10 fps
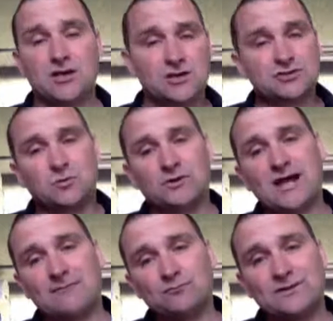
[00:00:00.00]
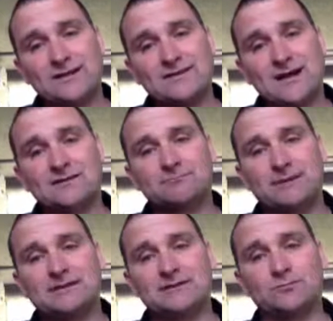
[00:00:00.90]
So what happened within that
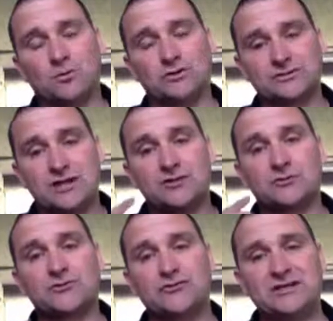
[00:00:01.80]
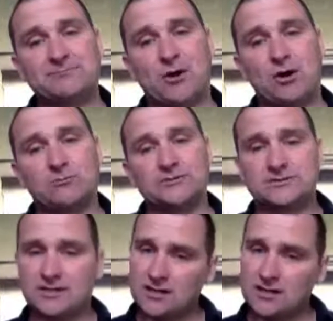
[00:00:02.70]
building was there was 3 departments,